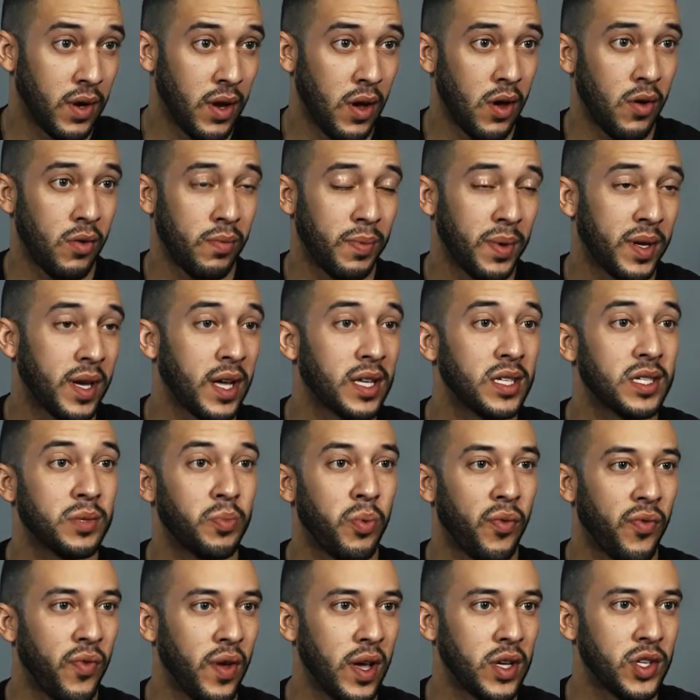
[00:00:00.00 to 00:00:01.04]
you know, because it's
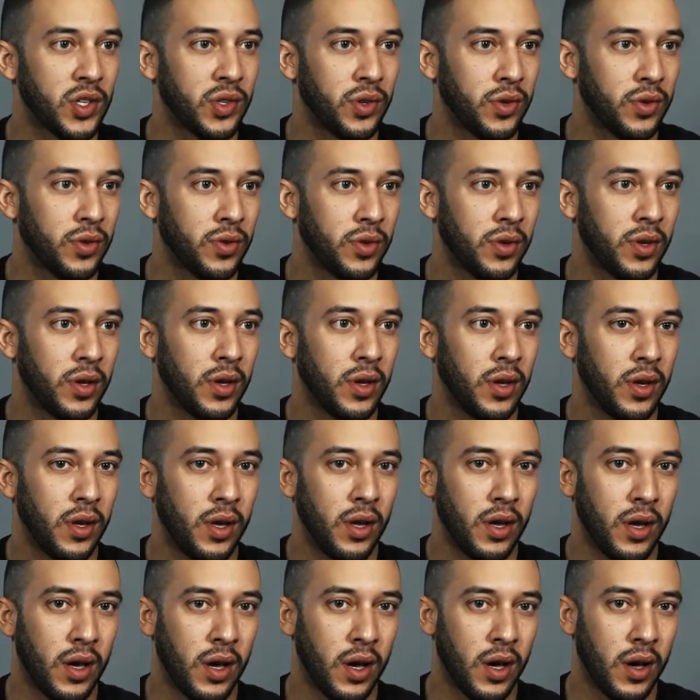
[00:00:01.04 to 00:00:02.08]
professional.
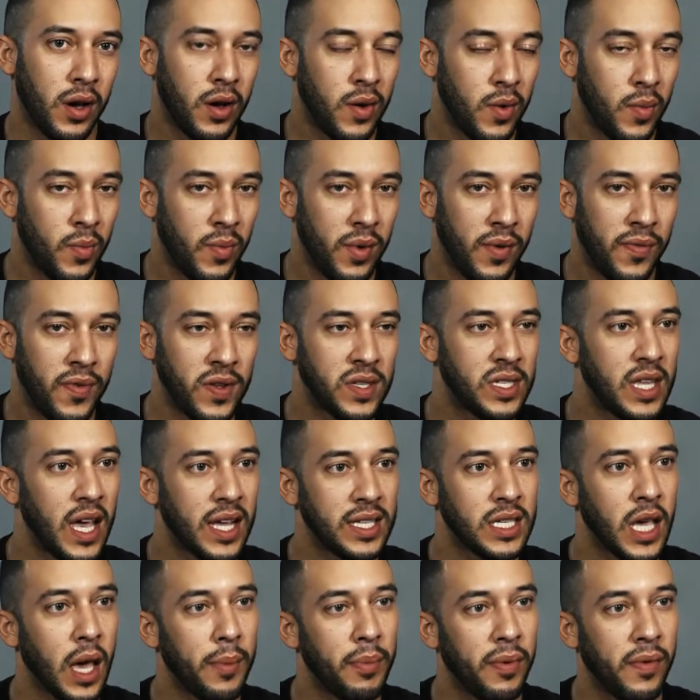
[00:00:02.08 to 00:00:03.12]
Um, if it's
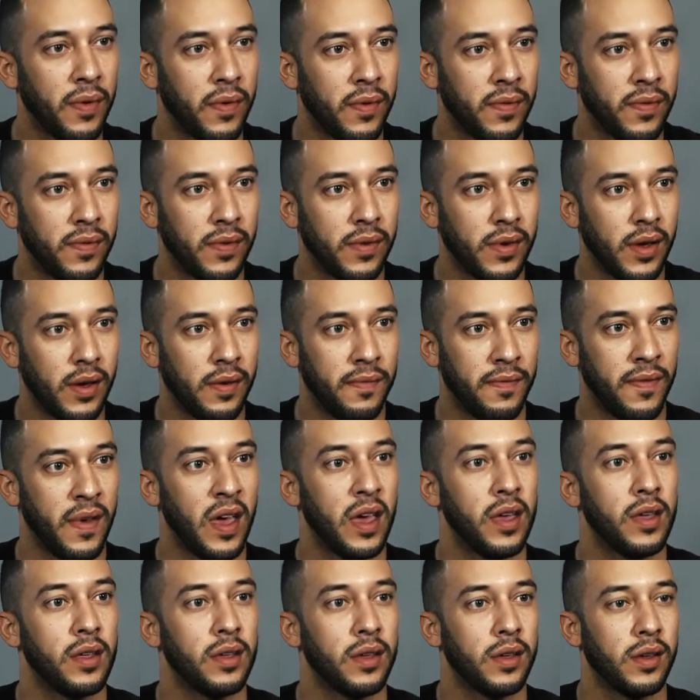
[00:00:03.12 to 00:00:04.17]
that type of
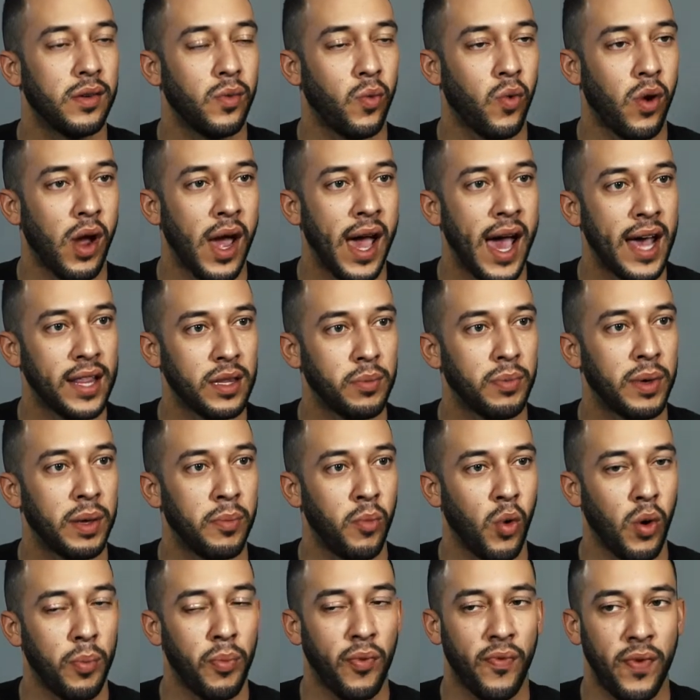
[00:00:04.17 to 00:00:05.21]
event where I have to be
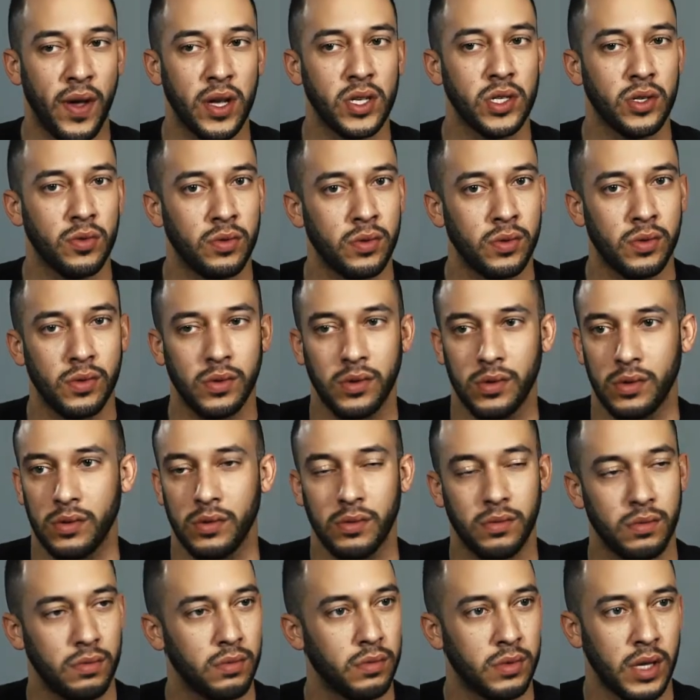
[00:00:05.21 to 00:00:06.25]
more professional,
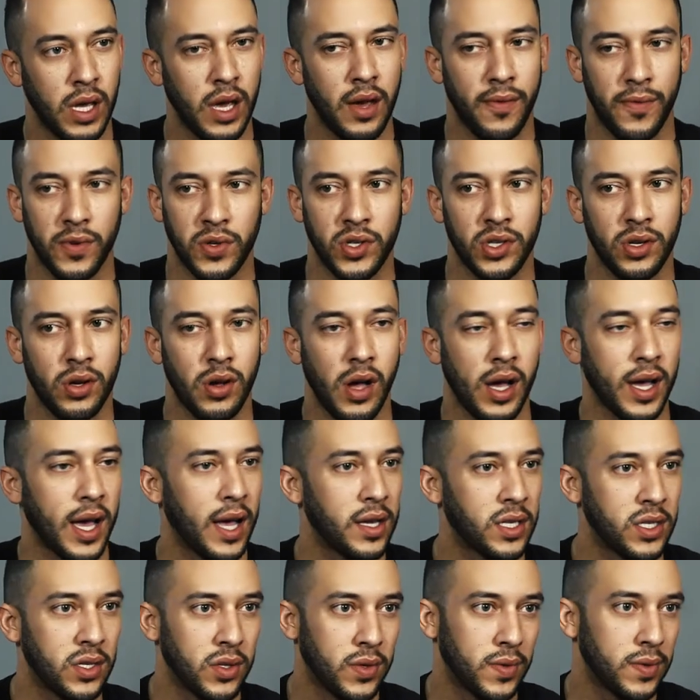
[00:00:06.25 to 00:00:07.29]
yeah, for sure. I
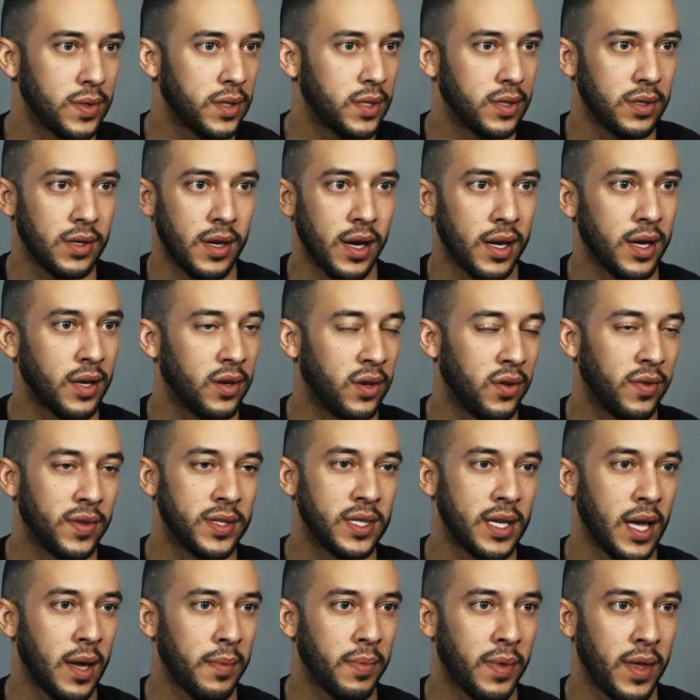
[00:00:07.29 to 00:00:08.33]
got suits. I can do the
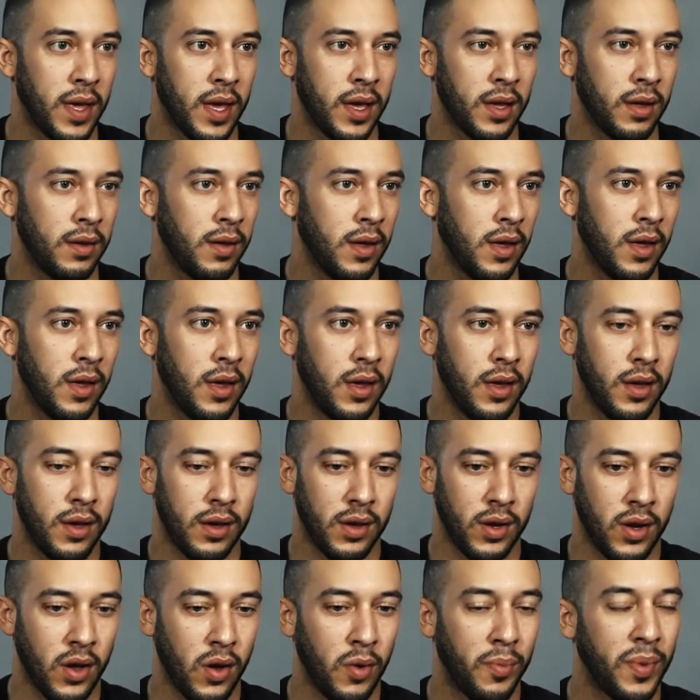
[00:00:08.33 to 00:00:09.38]
same thing,
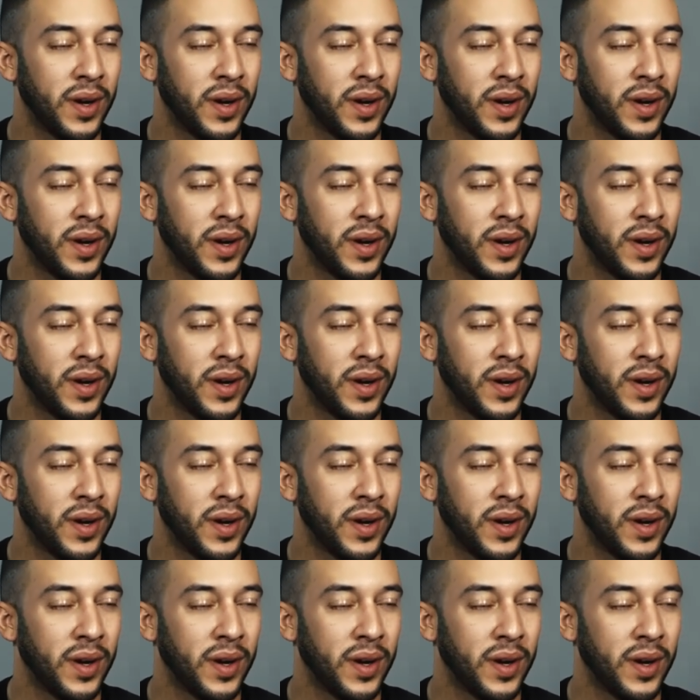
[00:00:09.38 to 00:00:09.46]
you know,